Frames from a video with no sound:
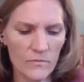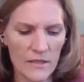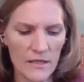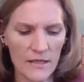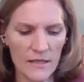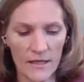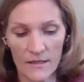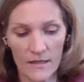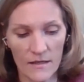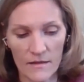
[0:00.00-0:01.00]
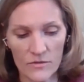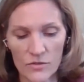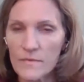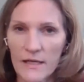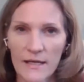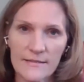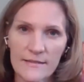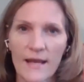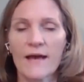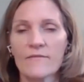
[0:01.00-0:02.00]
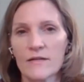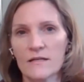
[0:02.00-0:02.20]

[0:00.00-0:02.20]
we need, and in the German case, they have an